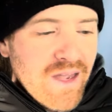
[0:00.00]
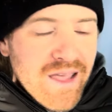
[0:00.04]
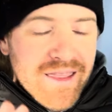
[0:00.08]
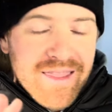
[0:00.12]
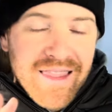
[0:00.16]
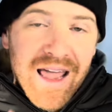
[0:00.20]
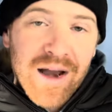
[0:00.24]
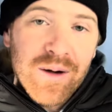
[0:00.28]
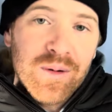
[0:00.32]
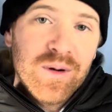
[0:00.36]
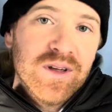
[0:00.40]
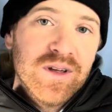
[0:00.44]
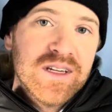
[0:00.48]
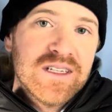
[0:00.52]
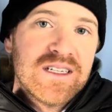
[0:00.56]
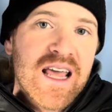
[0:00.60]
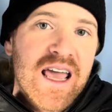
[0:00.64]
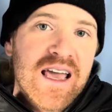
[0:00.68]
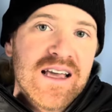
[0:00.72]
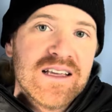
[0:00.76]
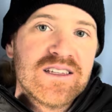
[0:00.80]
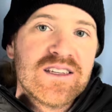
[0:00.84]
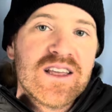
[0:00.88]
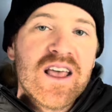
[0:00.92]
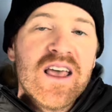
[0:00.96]
That really
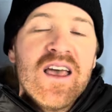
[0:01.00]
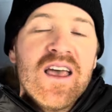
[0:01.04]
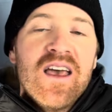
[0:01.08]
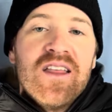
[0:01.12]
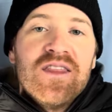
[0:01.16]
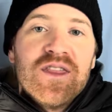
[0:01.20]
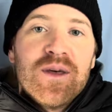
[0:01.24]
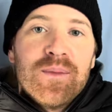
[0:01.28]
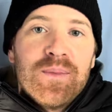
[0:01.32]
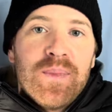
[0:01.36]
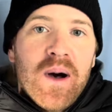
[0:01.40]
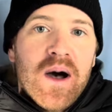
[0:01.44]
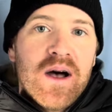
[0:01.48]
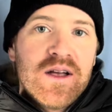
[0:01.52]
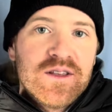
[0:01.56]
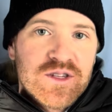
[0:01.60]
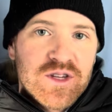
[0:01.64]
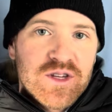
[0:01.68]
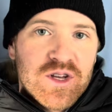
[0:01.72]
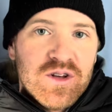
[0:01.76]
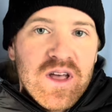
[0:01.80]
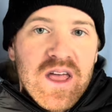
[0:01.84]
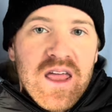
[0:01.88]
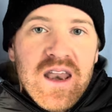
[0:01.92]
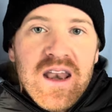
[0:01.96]
takes the
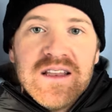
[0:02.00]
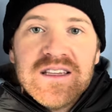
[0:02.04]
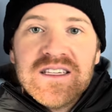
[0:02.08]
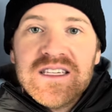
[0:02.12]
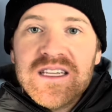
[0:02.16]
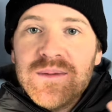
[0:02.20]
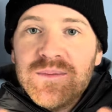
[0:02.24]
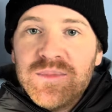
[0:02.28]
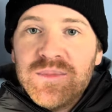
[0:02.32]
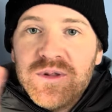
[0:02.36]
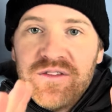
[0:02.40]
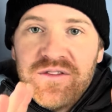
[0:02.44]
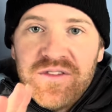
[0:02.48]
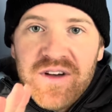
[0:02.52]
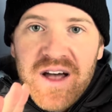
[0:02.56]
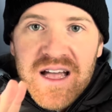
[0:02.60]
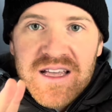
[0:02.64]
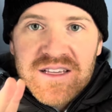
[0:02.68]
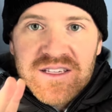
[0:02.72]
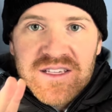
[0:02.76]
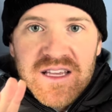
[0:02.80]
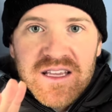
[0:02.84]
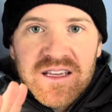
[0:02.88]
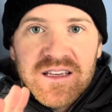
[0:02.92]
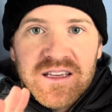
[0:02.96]
puzzle and
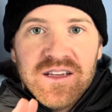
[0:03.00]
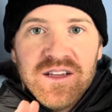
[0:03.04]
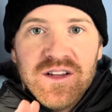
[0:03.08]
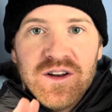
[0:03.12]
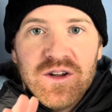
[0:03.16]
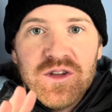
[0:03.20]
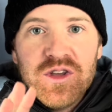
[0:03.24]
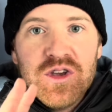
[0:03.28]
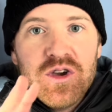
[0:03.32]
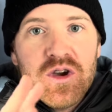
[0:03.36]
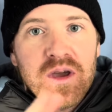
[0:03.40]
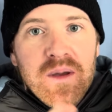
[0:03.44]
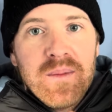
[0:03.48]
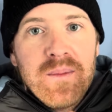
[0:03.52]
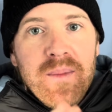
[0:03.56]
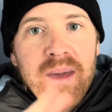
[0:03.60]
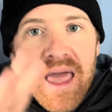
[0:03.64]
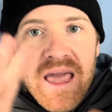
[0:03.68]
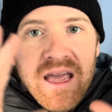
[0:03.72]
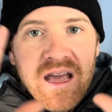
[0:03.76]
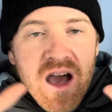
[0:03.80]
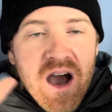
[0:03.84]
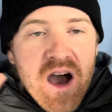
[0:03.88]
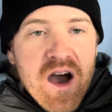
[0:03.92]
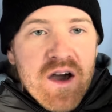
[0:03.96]
simplifies it. You know, you can
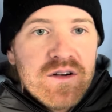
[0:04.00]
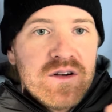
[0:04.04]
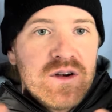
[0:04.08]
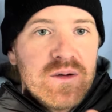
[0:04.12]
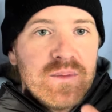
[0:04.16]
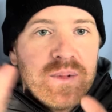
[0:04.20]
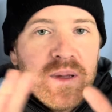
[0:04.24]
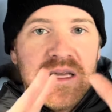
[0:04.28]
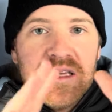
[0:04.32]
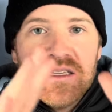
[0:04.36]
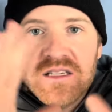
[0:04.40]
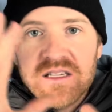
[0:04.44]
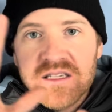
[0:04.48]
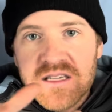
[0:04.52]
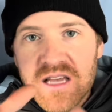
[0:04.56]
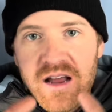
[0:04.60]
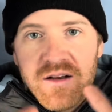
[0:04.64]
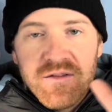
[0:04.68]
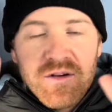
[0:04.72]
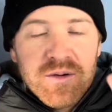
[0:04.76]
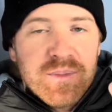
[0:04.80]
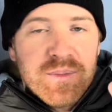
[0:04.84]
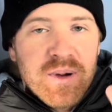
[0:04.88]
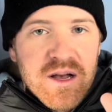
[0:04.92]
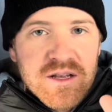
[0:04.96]
make a 100 pieces out
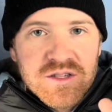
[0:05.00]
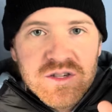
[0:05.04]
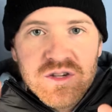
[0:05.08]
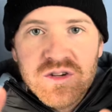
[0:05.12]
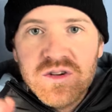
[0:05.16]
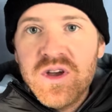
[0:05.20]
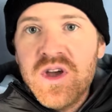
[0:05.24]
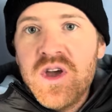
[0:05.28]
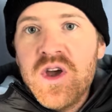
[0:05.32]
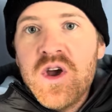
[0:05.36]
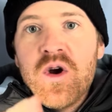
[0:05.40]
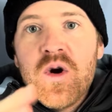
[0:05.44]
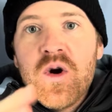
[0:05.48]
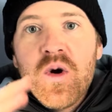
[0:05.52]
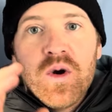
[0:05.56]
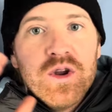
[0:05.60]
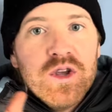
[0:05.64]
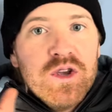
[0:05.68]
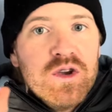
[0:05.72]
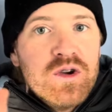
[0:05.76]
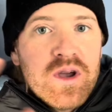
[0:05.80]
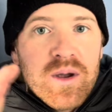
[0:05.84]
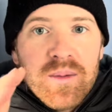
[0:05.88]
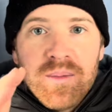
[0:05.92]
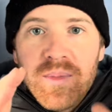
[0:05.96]
of a puzzle or
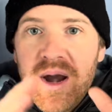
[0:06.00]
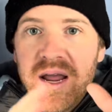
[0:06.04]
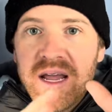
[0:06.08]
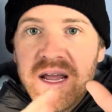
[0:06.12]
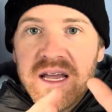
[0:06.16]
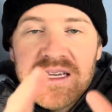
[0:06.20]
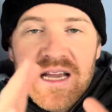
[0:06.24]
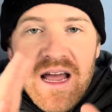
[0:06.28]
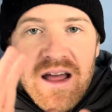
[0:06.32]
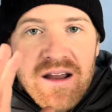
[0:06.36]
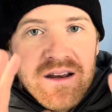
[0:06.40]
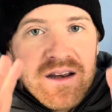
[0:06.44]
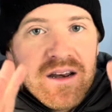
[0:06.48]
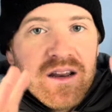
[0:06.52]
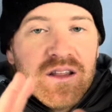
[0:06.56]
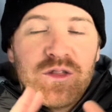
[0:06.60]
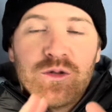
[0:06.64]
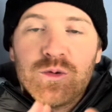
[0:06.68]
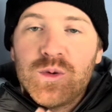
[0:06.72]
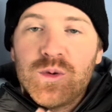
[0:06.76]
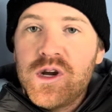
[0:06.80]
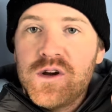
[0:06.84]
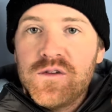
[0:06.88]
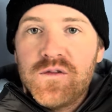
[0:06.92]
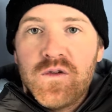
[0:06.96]
you can break it down into
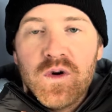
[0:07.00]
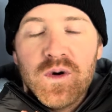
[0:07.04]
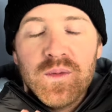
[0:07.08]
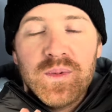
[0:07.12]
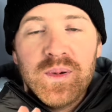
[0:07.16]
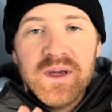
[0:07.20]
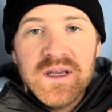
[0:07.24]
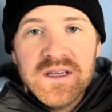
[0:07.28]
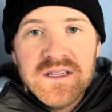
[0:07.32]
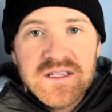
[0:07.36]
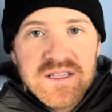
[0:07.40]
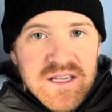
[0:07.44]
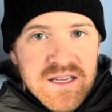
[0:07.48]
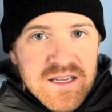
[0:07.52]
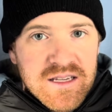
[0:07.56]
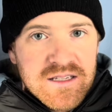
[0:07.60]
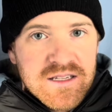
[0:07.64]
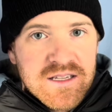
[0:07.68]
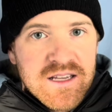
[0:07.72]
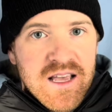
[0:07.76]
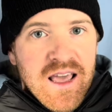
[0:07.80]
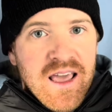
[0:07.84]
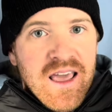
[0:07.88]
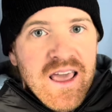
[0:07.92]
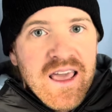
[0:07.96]
three or four
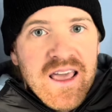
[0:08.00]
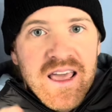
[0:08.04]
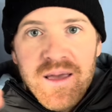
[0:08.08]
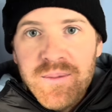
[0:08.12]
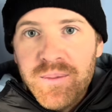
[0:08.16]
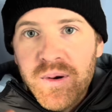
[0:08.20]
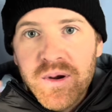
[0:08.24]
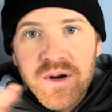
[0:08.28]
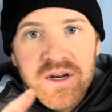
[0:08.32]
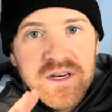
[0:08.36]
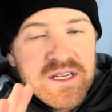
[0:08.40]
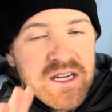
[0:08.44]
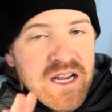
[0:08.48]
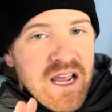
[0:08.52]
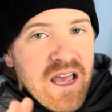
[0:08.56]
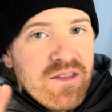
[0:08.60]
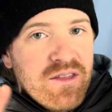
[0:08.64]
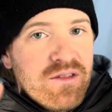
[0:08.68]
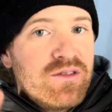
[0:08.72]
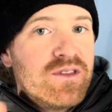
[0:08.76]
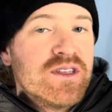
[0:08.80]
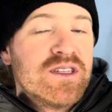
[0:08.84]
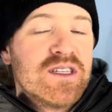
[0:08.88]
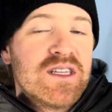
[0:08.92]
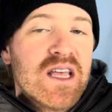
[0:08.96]
pieces and put it
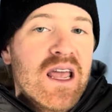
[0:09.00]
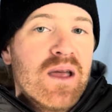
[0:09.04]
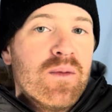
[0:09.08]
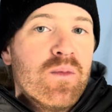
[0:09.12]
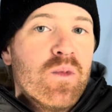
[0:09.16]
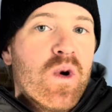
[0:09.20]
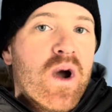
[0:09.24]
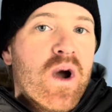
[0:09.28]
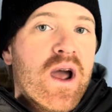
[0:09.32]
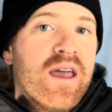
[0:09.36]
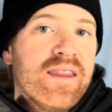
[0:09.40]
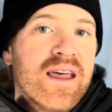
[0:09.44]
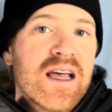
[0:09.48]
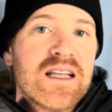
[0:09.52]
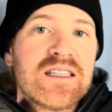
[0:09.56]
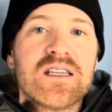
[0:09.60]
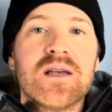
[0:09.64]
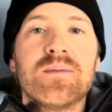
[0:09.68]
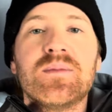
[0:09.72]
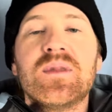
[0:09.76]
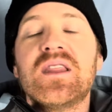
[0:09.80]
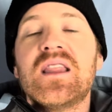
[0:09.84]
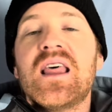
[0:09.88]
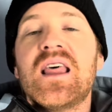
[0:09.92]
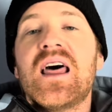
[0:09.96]
together the same way. And that's
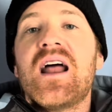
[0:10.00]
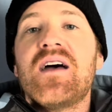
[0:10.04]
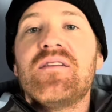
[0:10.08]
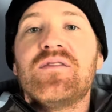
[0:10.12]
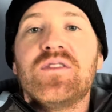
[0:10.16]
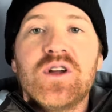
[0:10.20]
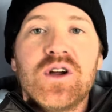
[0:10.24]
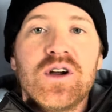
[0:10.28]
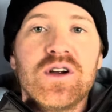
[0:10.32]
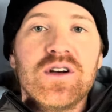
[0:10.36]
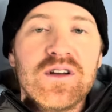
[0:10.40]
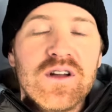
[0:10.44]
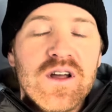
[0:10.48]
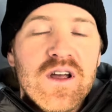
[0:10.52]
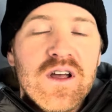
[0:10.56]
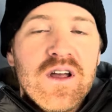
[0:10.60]
something that I've learned